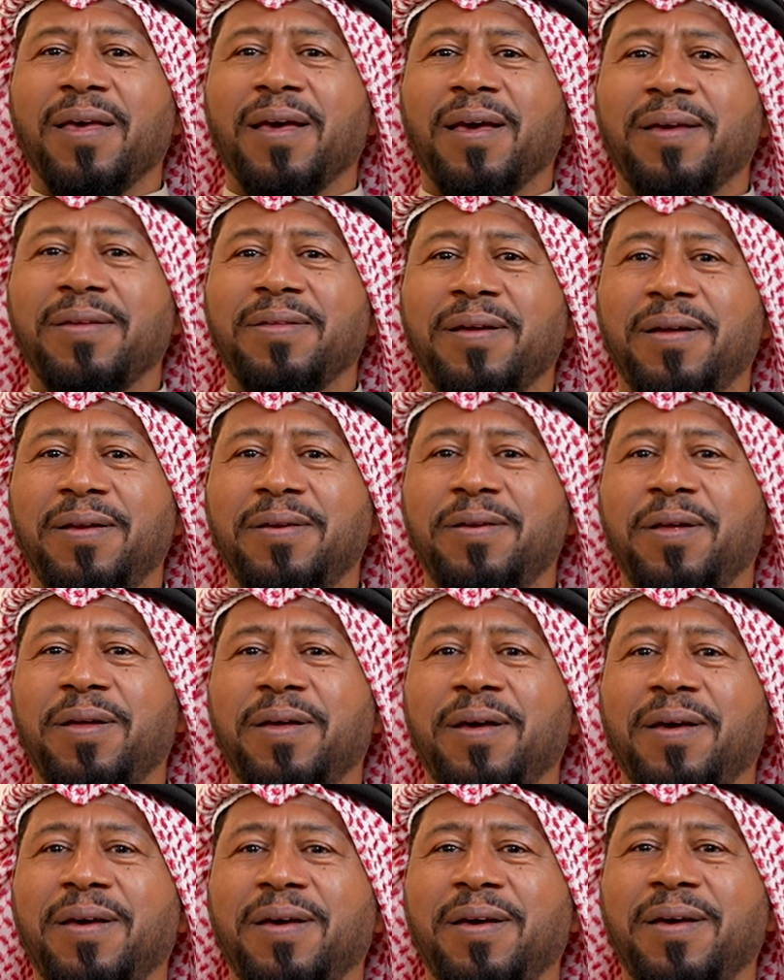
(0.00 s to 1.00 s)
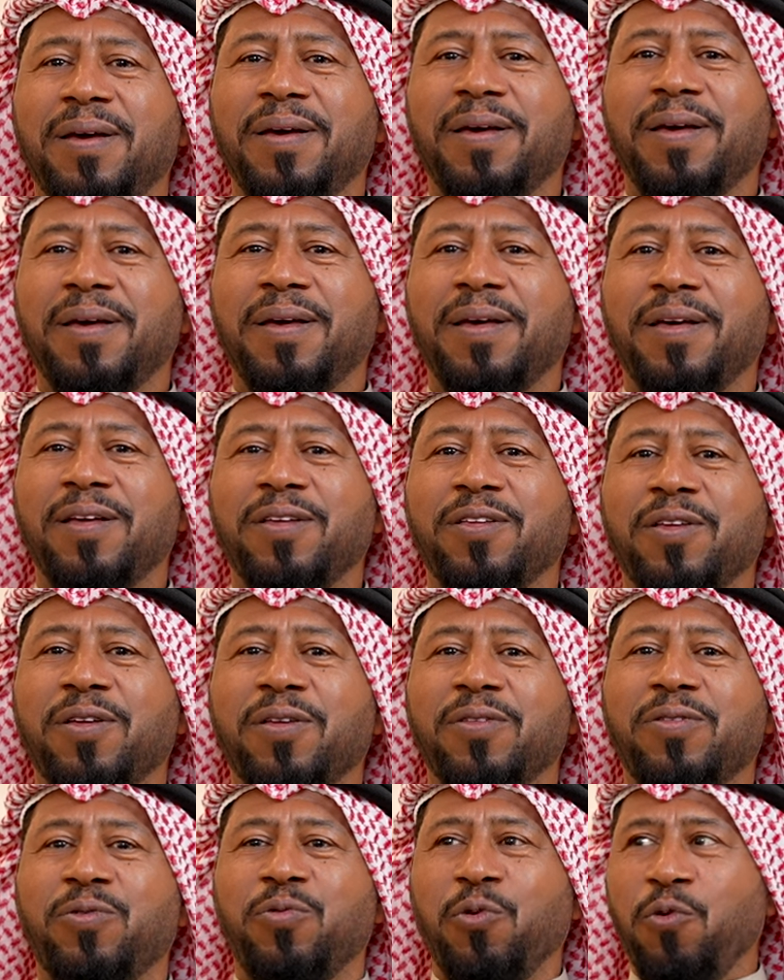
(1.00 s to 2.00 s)
I've done
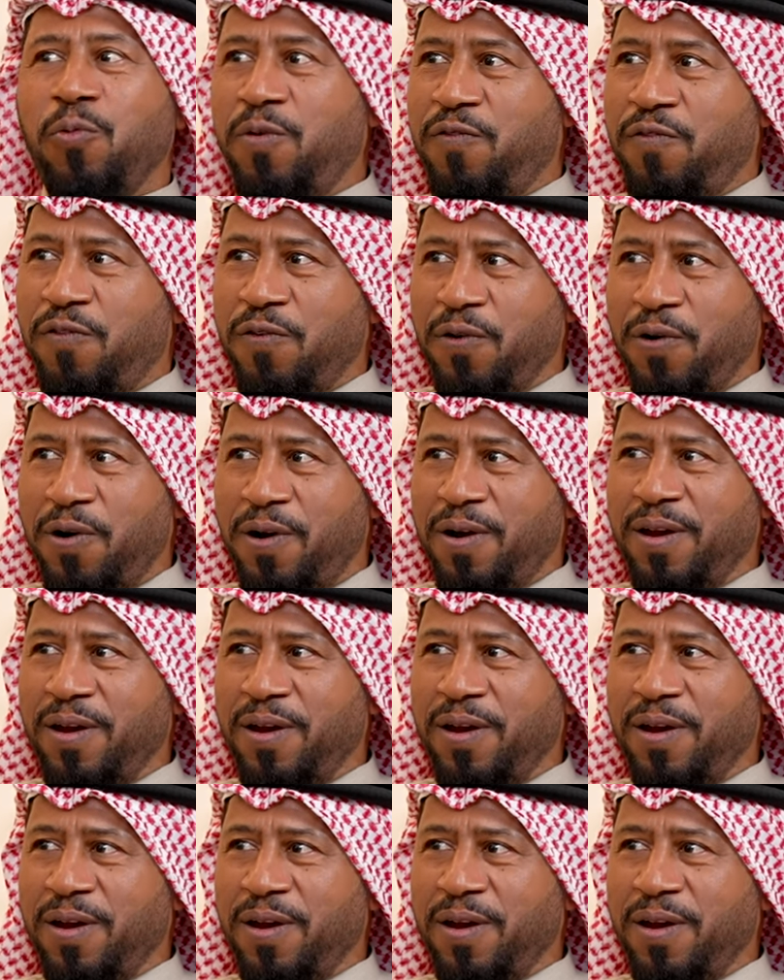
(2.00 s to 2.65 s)
two before.